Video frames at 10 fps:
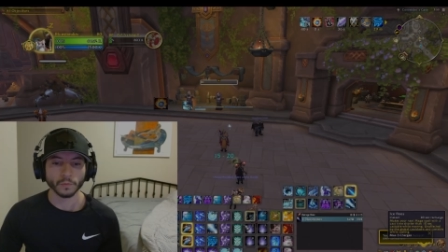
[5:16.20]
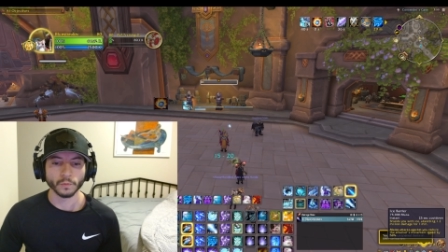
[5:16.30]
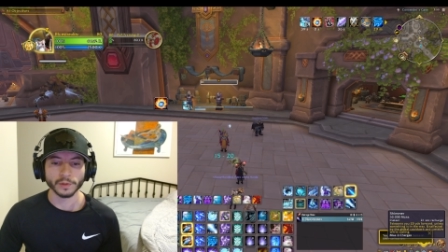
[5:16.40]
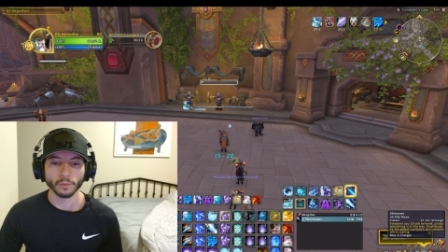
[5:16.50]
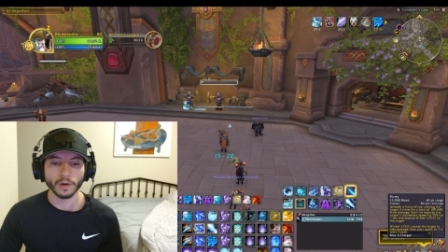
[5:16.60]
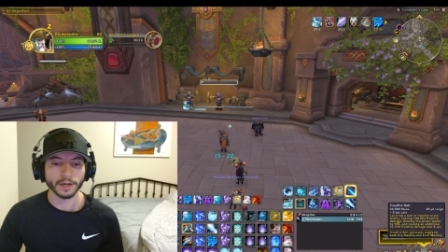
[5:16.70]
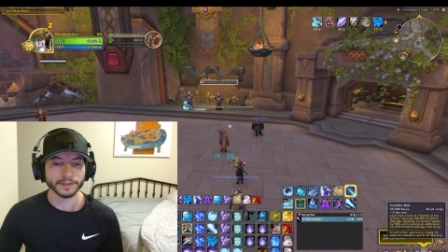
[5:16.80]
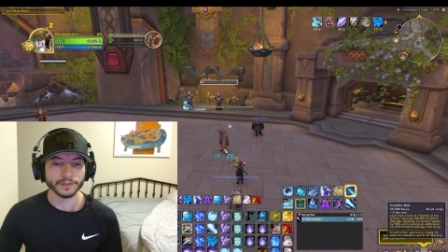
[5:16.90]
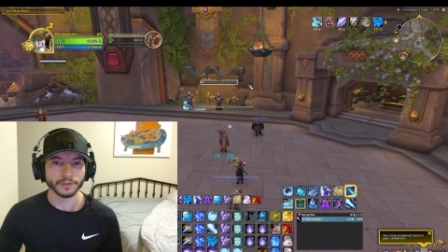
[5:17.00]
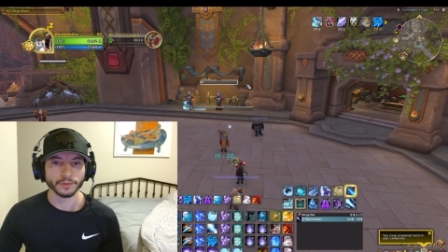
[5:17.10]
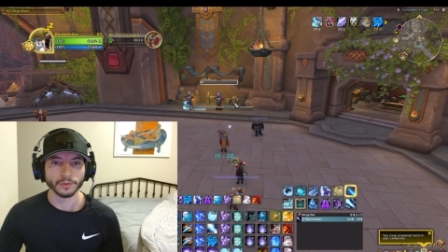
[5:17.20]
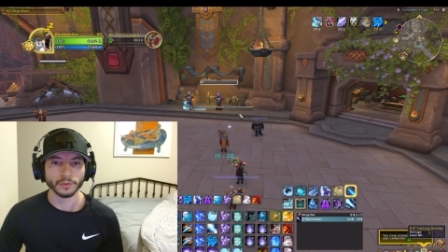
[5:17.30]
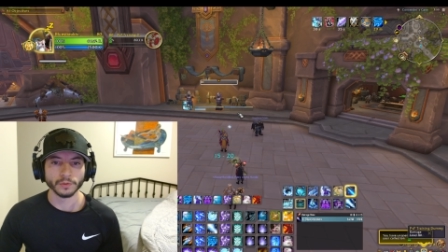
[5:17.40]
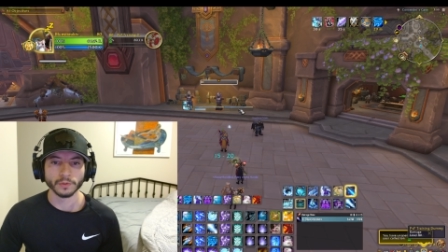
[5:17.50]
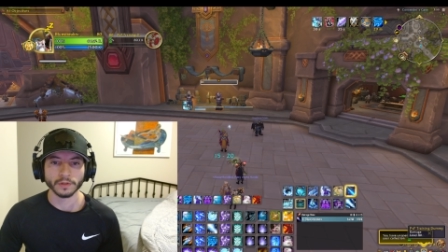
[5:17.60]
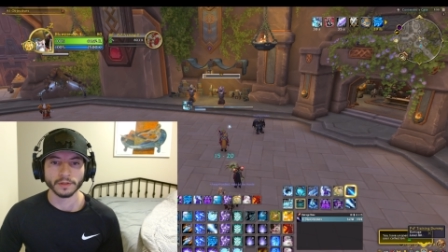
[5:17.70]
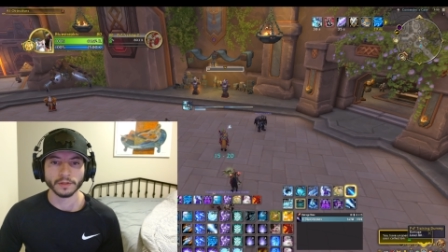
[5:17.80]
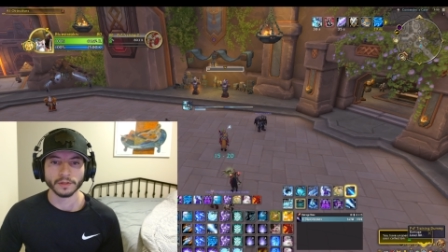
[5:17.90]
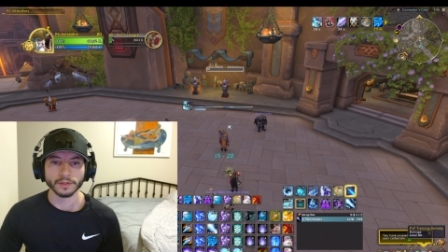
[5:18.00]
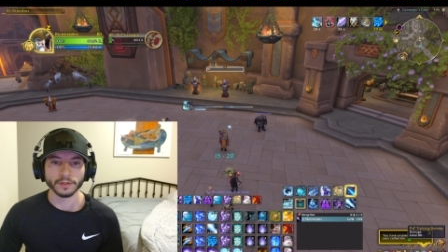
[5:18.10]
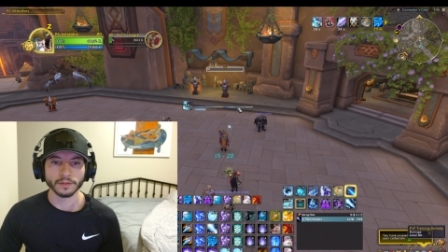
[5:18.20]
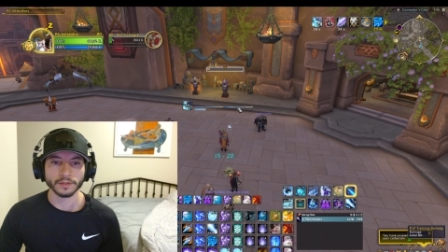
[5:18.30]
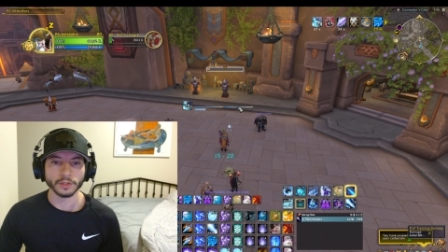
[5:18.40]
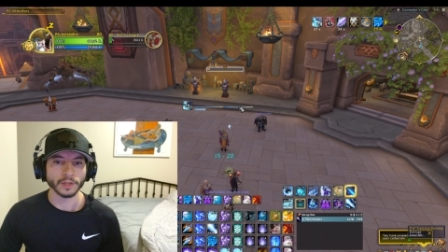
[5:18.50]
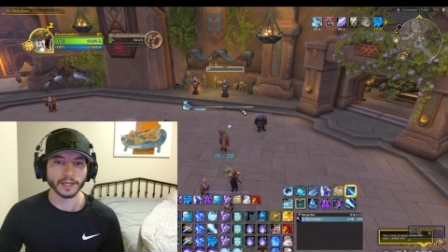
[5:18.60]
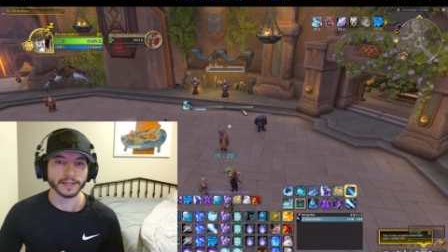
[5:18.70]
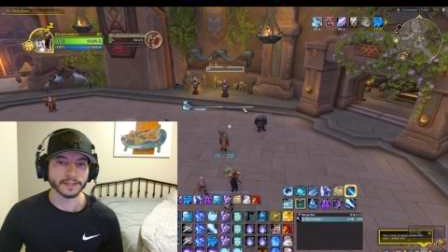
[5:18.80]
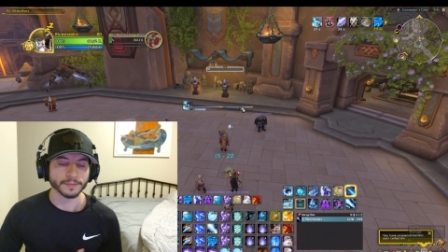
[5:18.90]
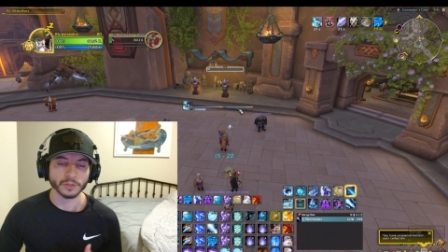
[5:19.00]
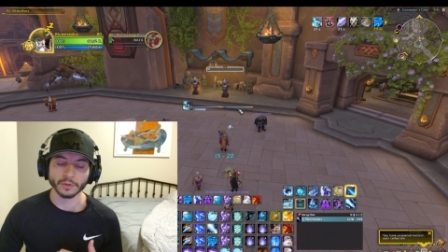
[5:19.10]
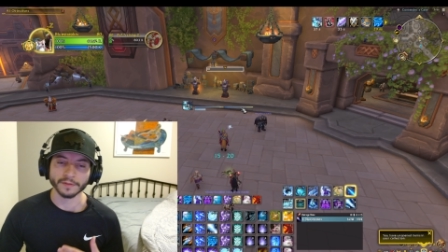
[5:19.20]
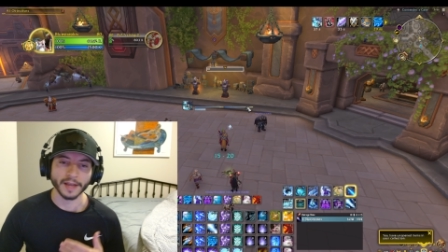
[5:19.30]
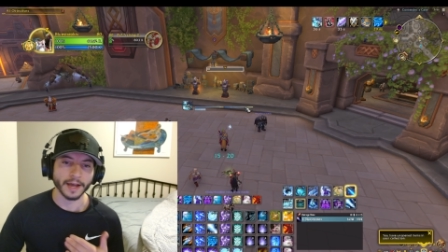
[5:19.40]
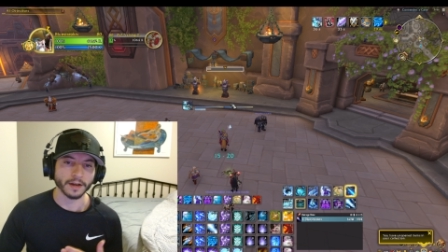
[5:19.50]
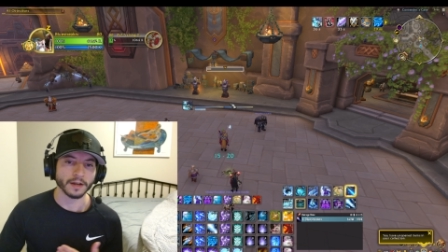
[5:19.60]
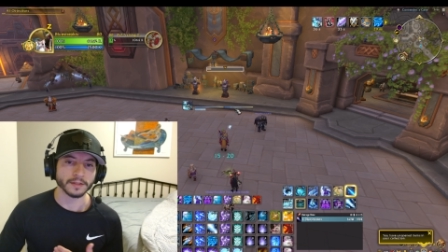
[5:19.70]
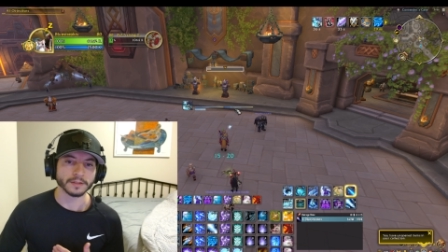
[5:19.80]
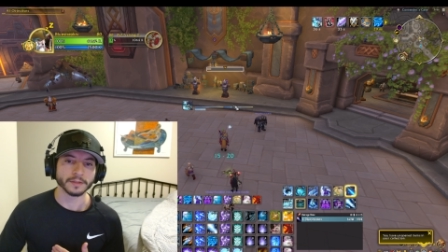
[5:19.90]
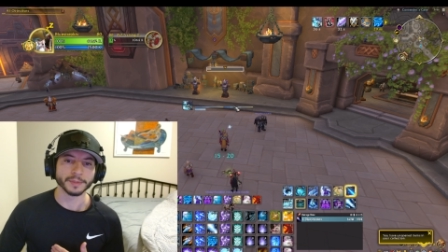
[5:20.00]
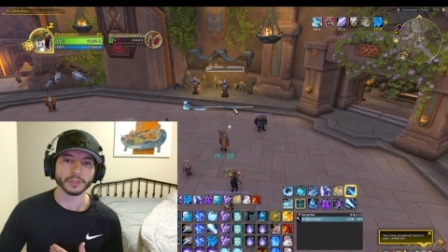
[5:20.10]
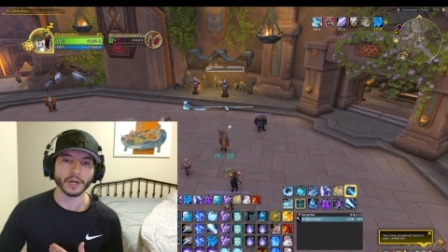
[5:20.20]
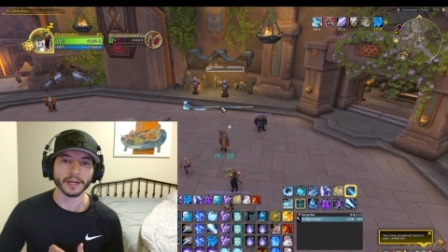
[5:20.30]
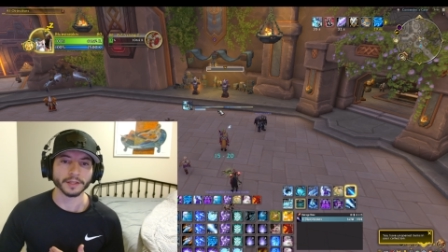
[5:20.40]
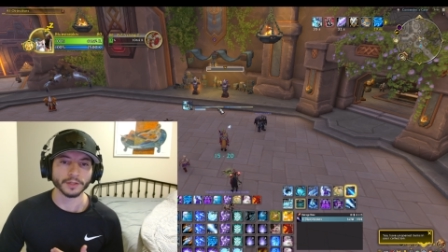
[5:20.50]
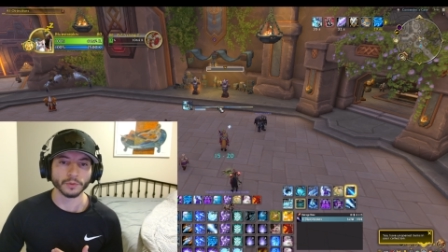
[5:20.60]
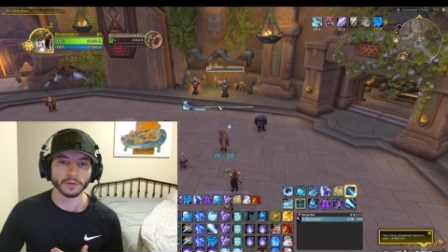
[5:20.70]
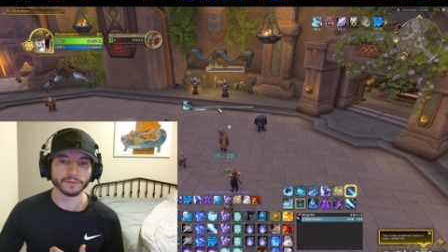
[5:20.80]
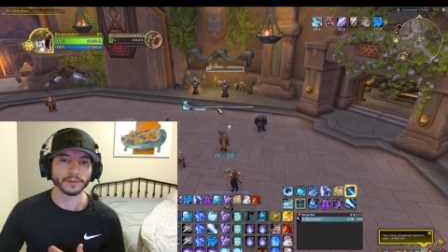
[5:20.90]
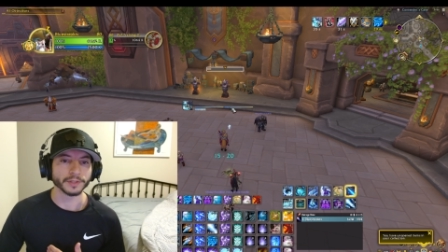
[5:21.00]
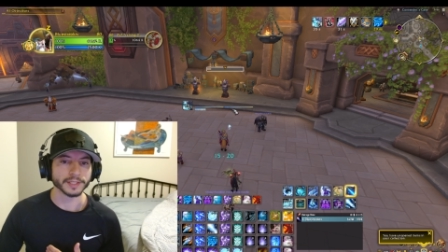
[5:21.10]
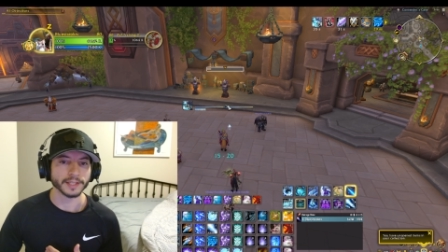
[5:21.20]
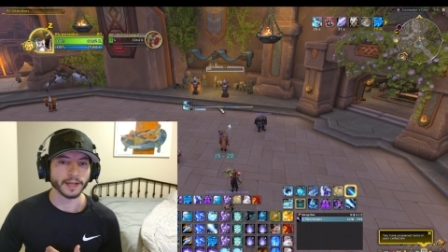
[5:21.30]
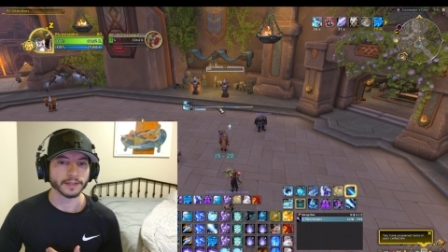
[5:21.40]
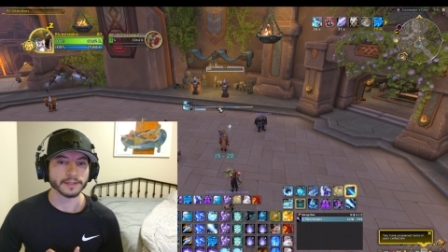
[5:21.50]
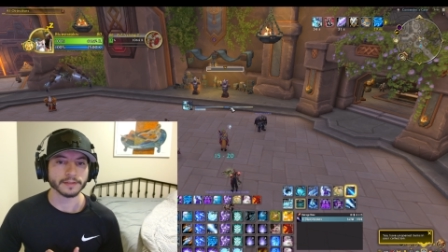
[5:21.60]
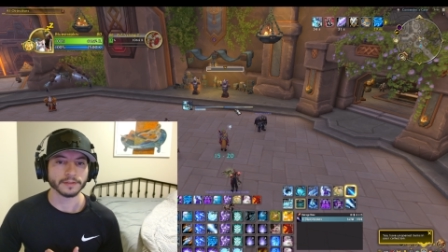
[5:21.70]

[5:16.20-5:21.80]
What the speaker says: We want to utilize some sort of add-on to be tracking your flurry stacks.